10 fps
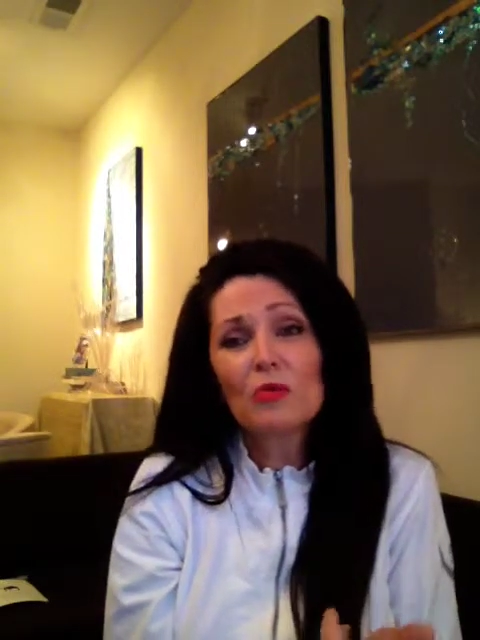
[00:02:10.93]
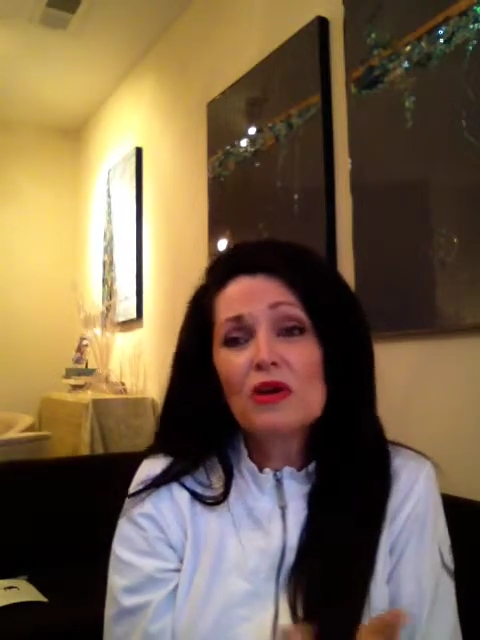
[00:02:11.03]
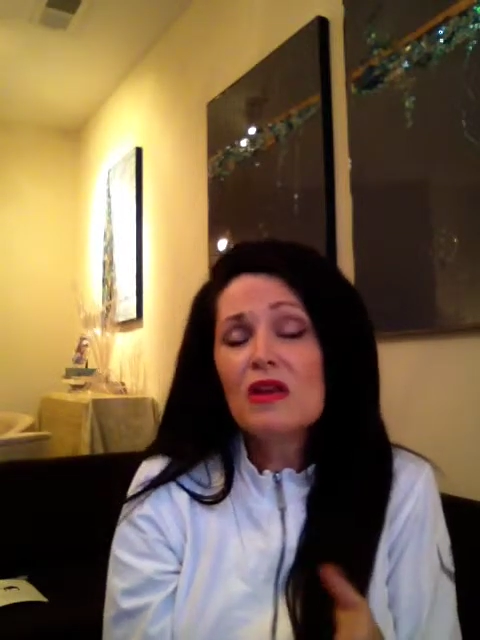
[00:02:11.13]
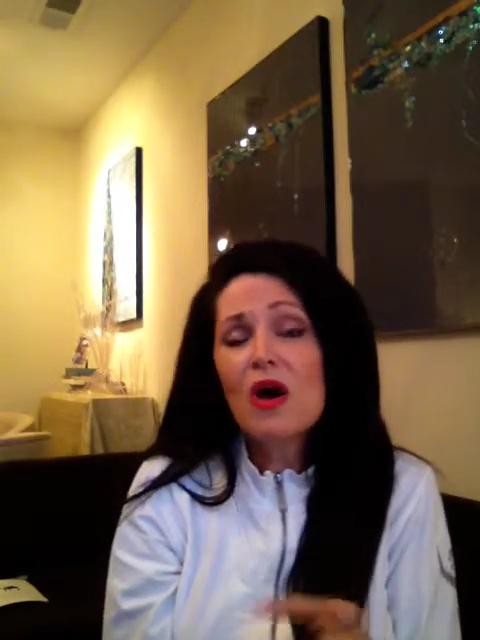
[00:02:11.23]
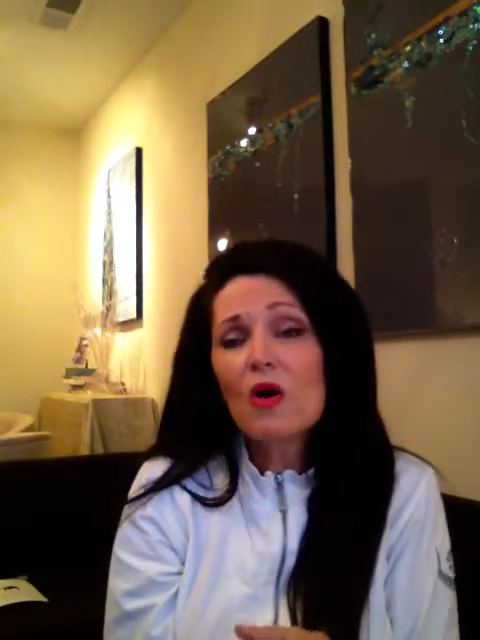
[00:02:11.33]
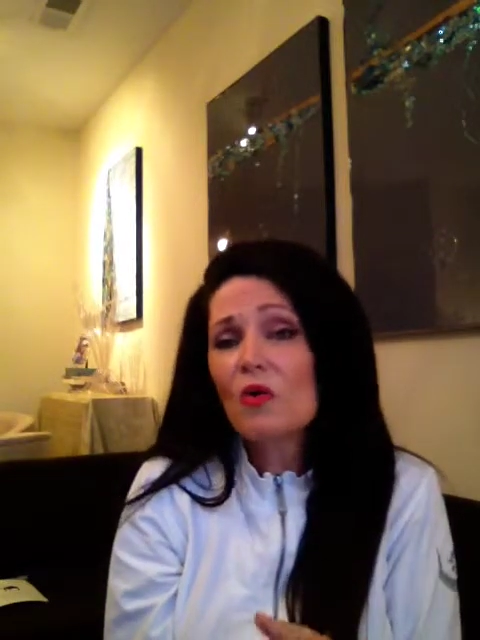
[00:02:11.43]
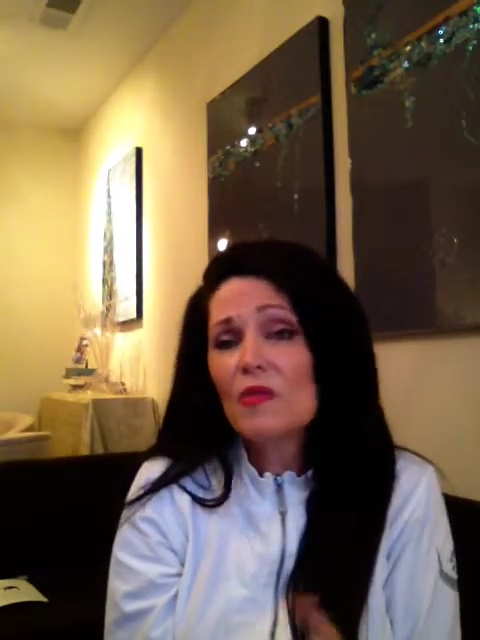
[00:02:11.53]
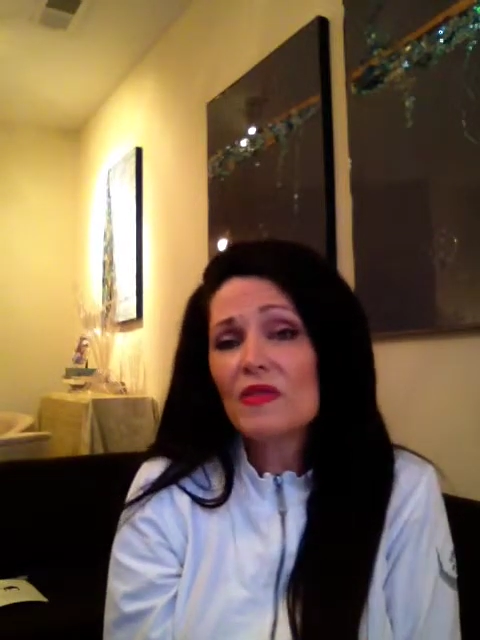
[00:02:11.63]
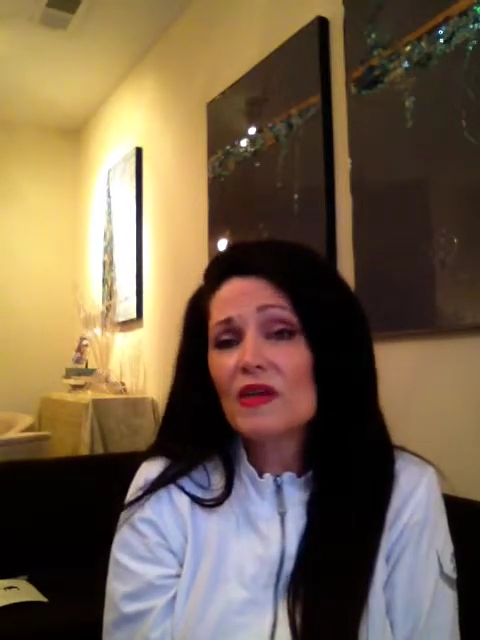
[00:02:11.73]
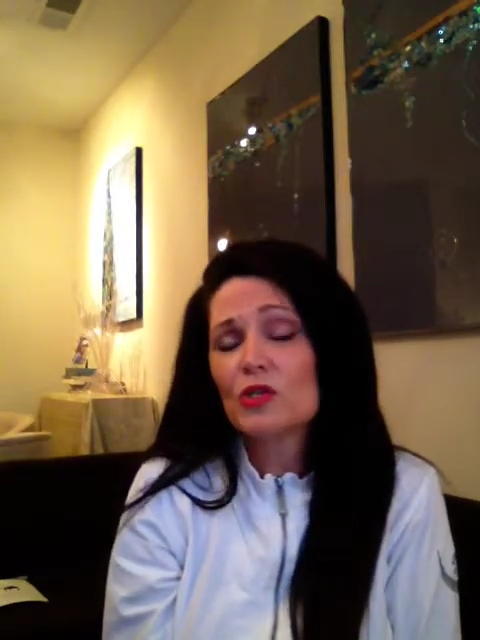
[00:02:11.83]
know
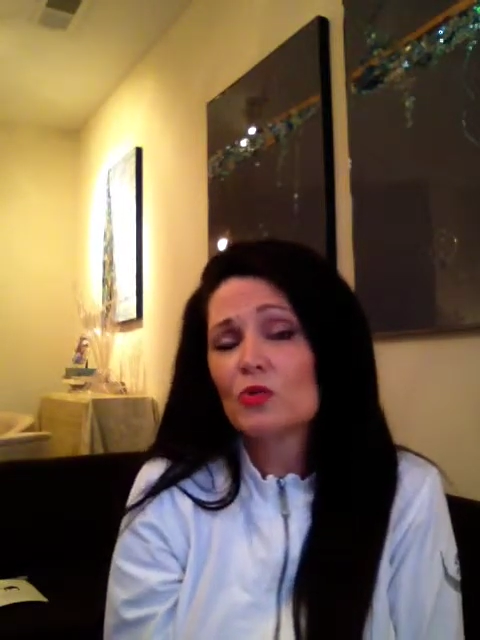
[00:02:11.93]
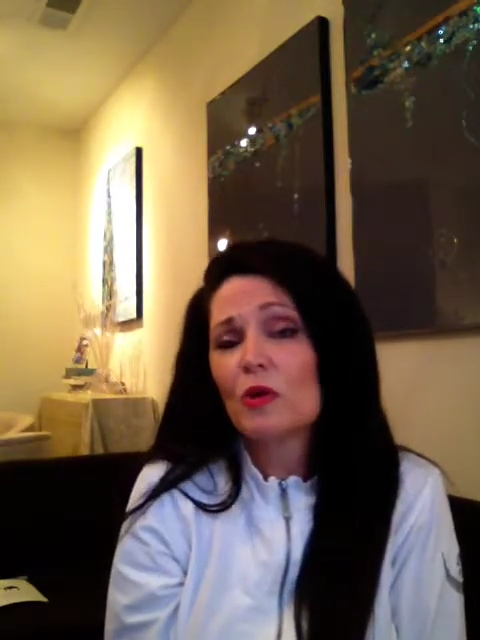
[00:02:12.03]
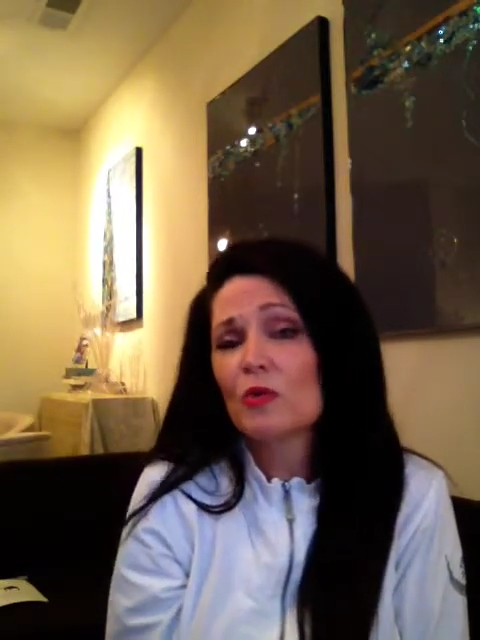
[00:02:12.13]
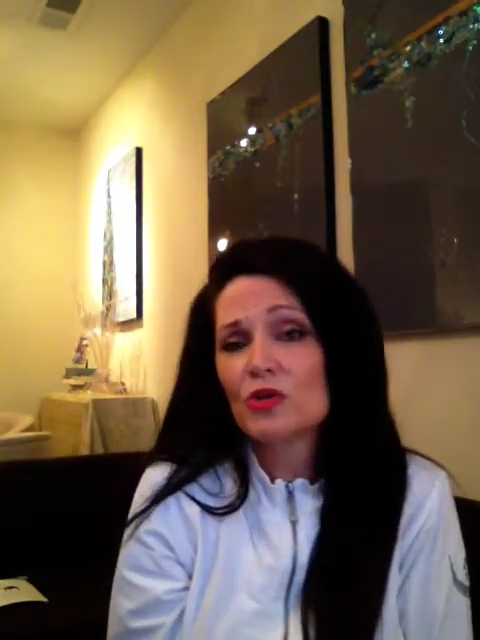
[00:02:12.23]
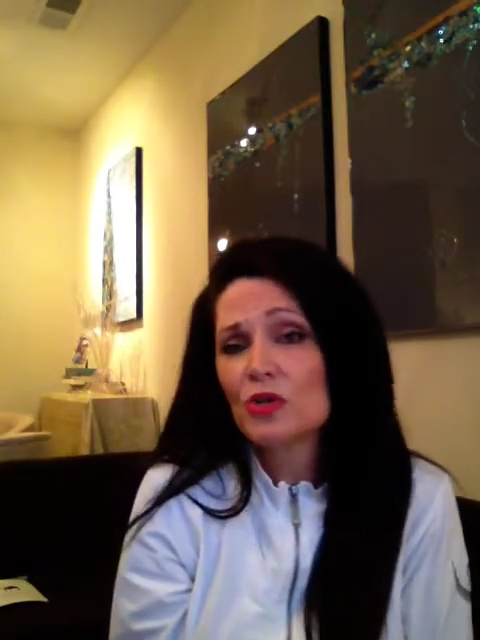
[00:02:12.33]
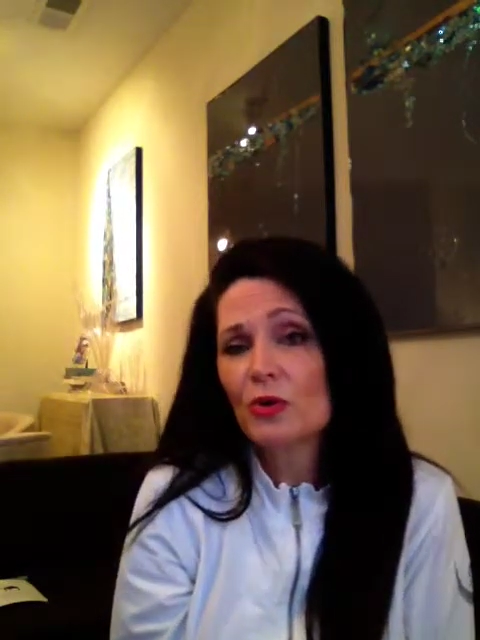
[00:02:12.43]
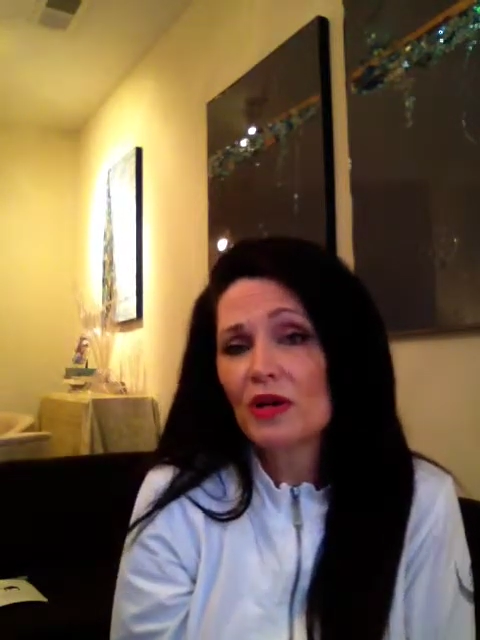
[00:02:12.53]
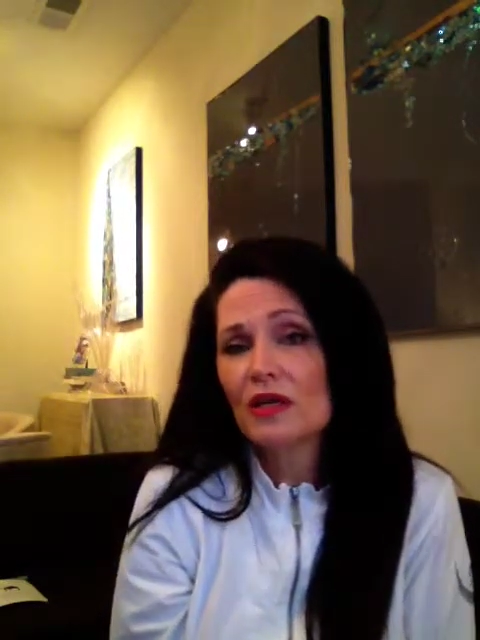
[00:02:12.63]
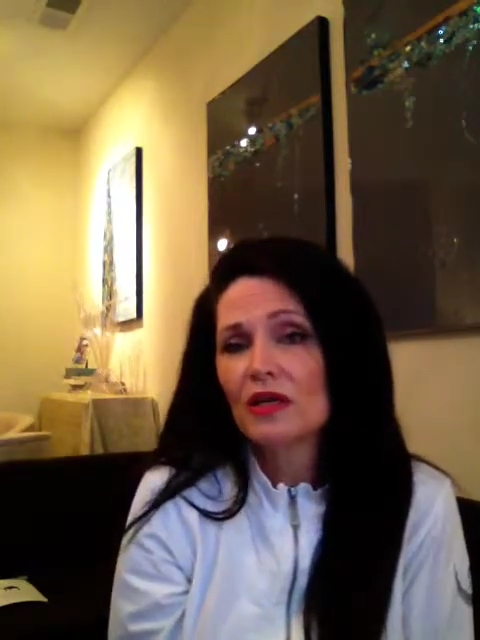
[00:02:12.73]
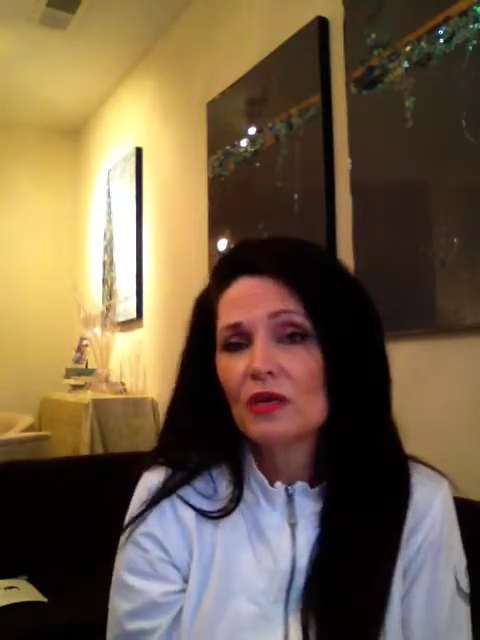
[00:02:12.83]
that that's what we're doing.